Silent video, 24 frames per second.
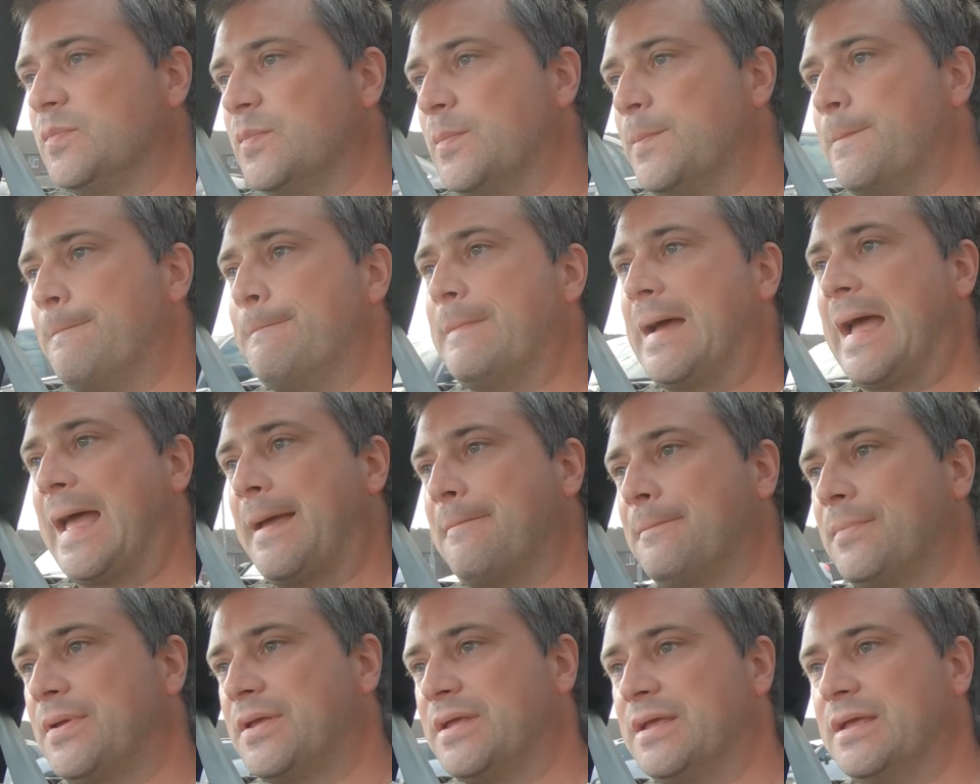map
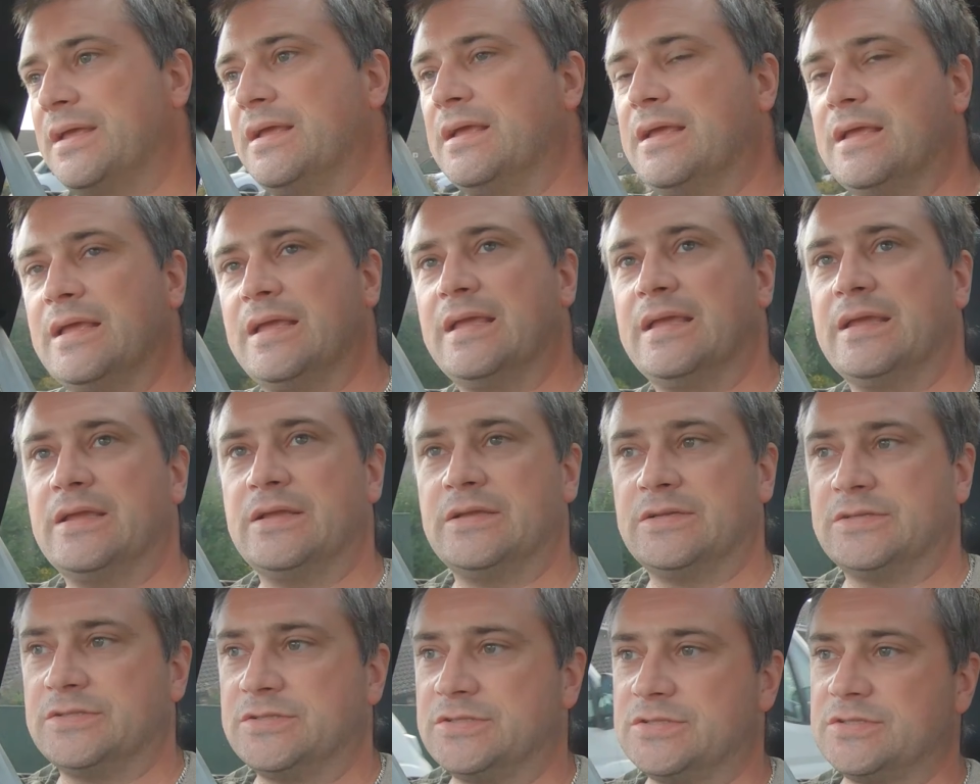
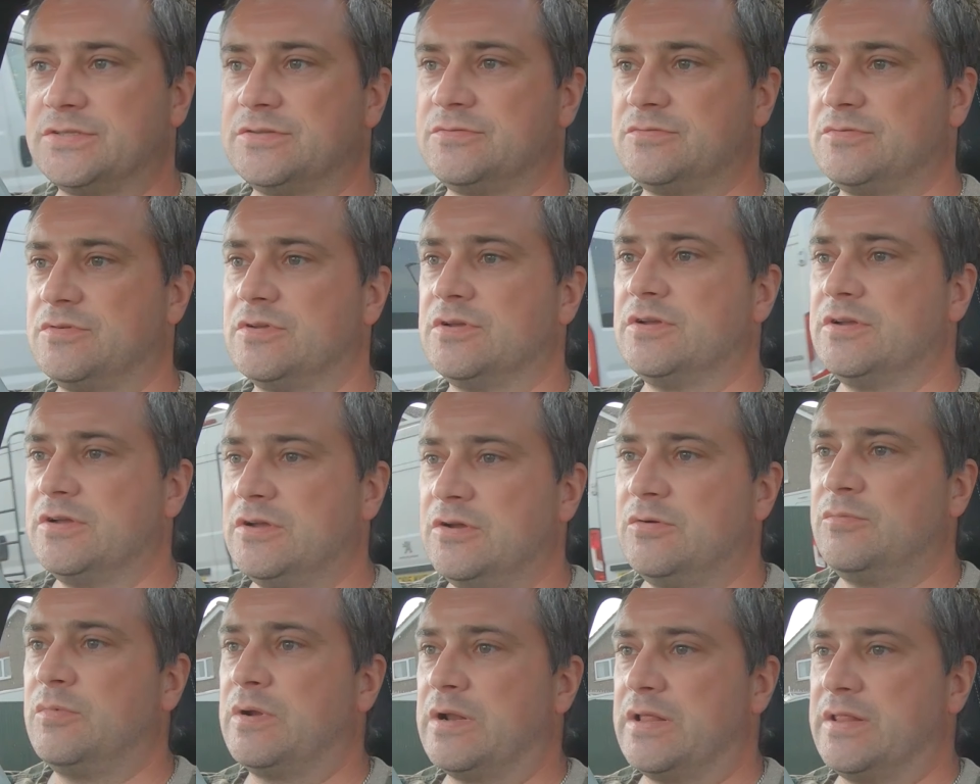is
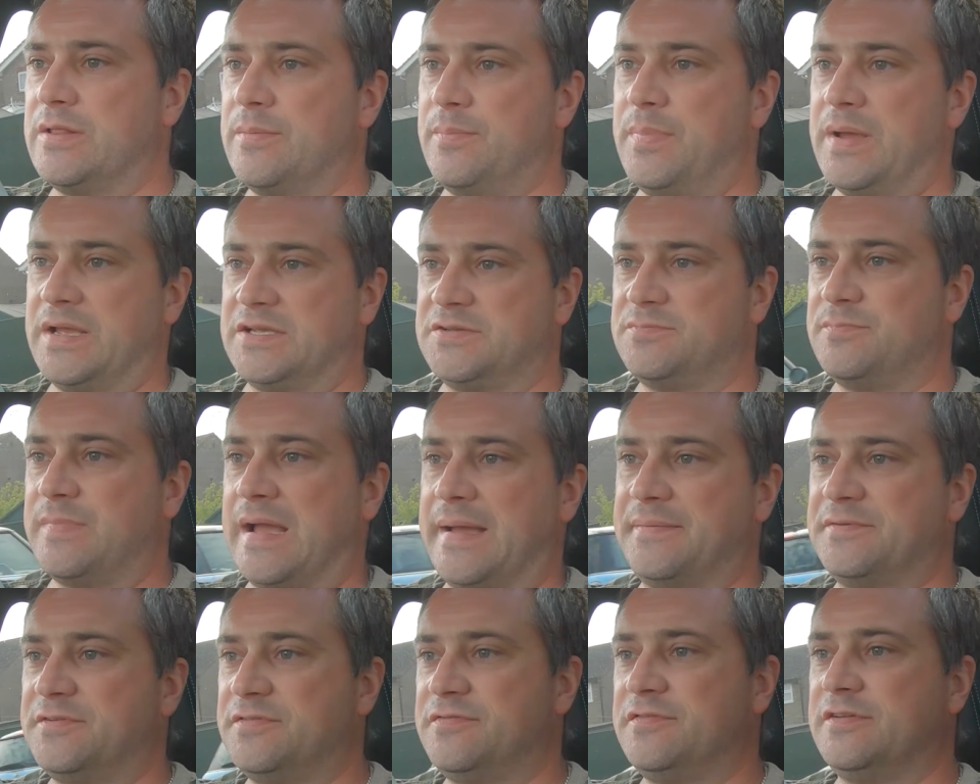one of the best
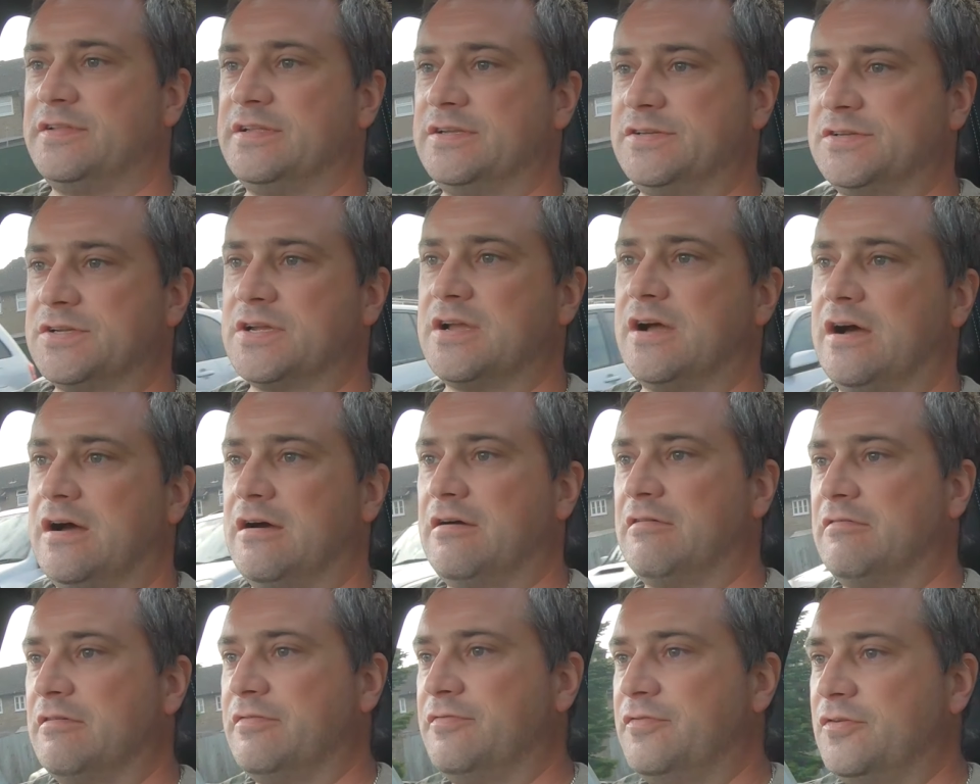maps for this
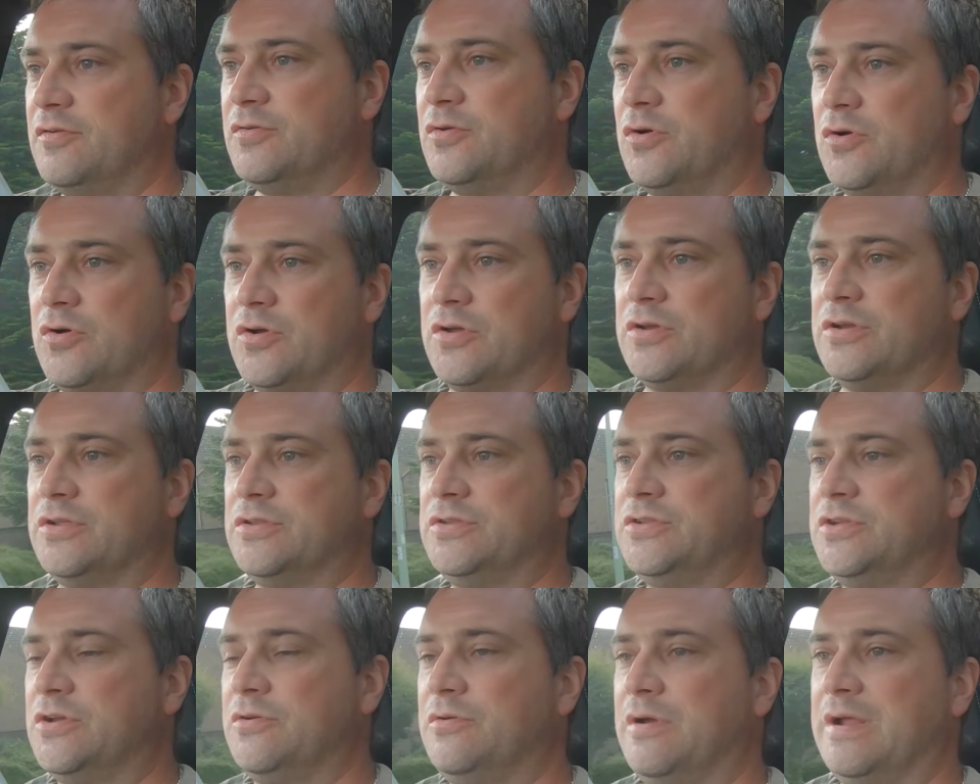car if you're not going to
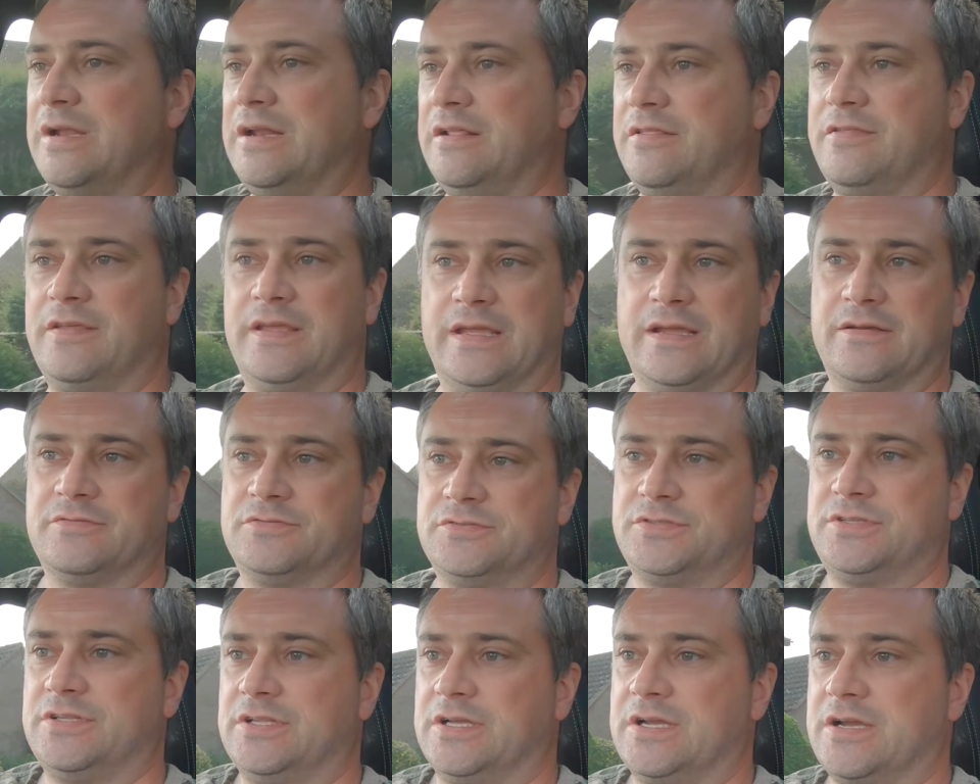do anything
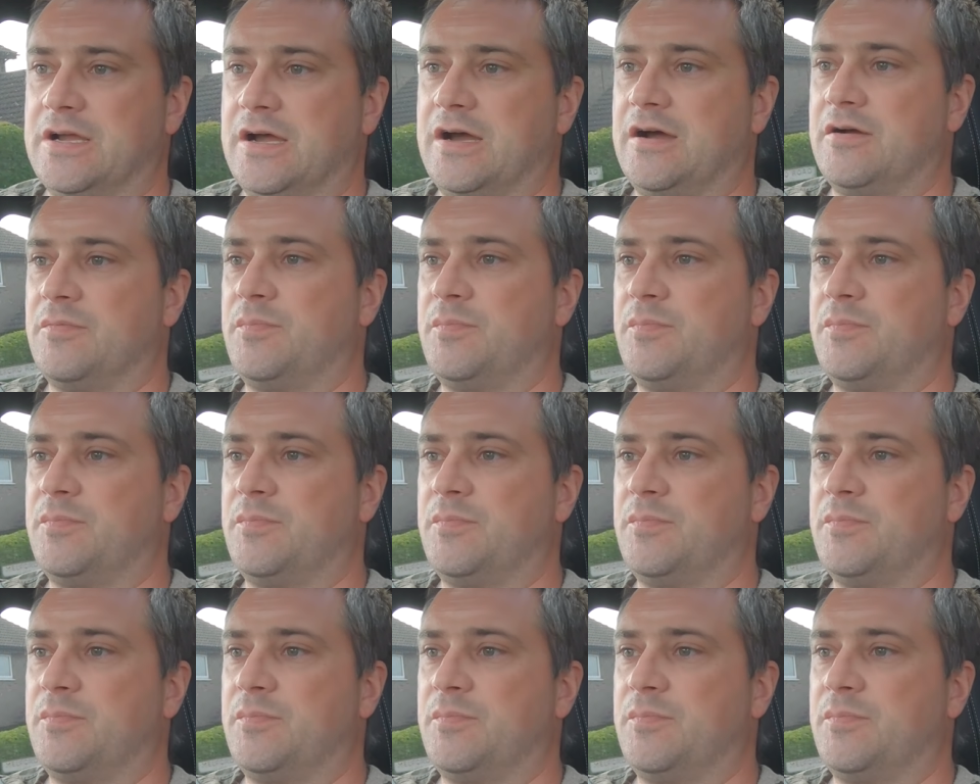else to the car